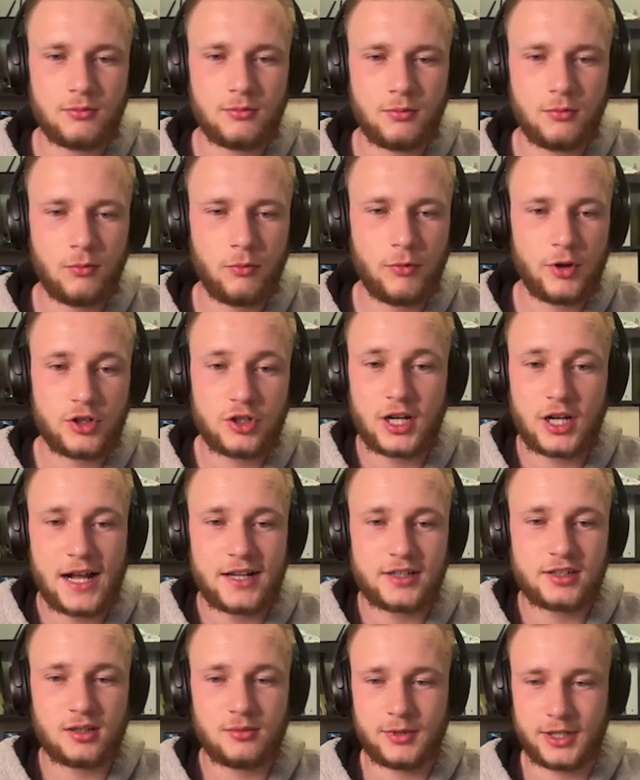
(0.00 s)
we should
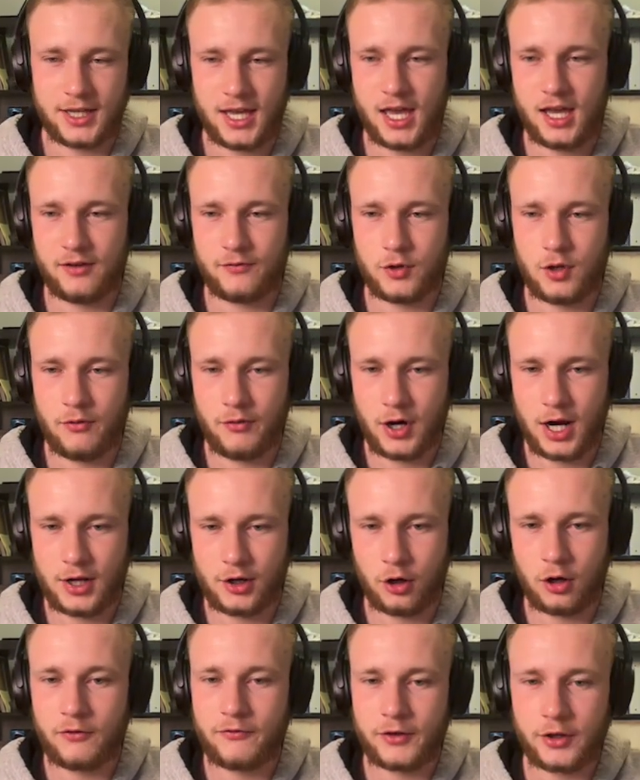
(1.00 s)
ask them like, hey, have you ever had
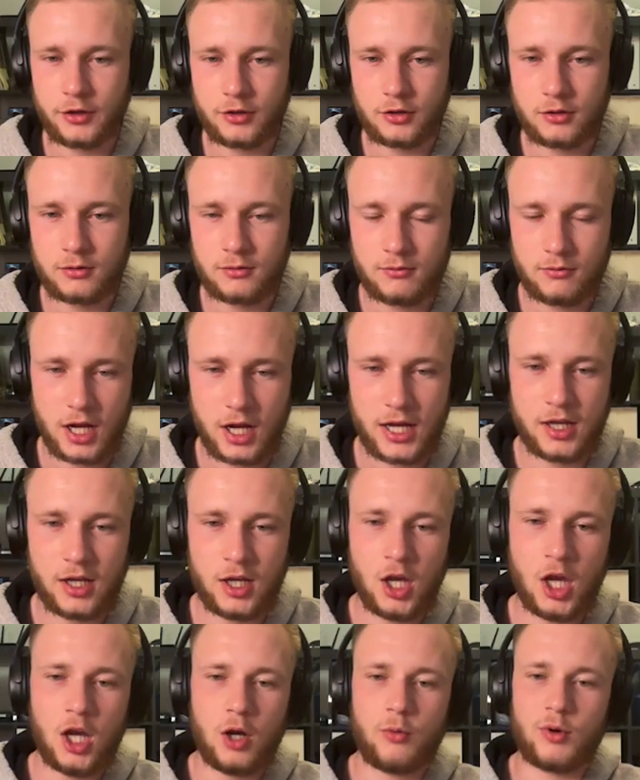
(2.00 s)
heart failure, right?
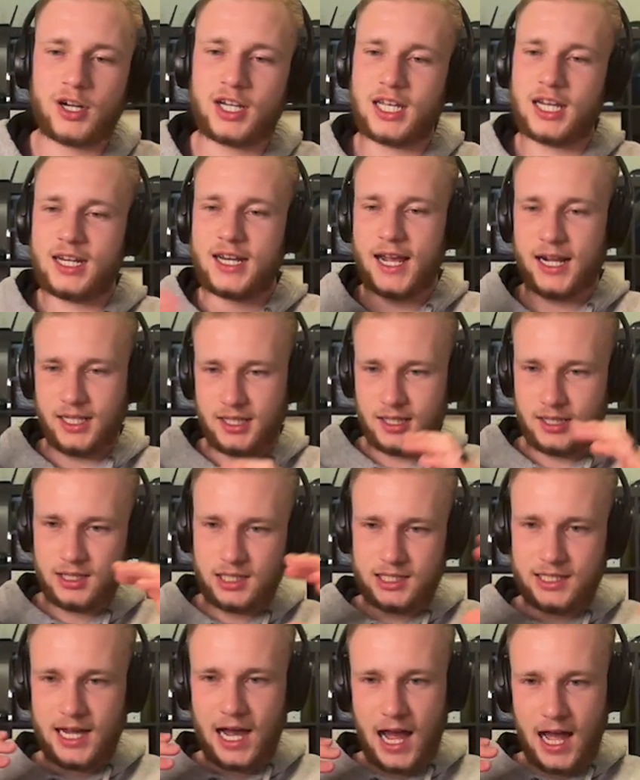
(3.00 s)
We're connecting the
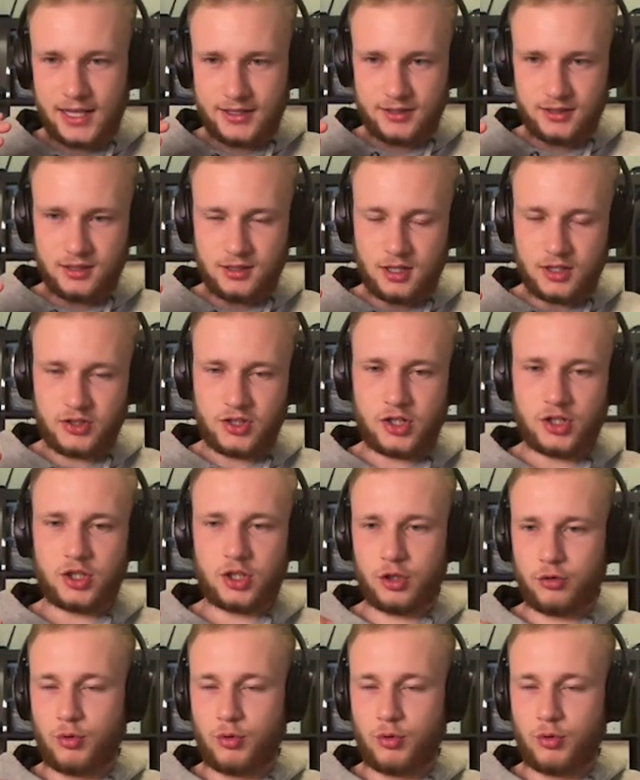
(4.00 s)
dots, essentially. We're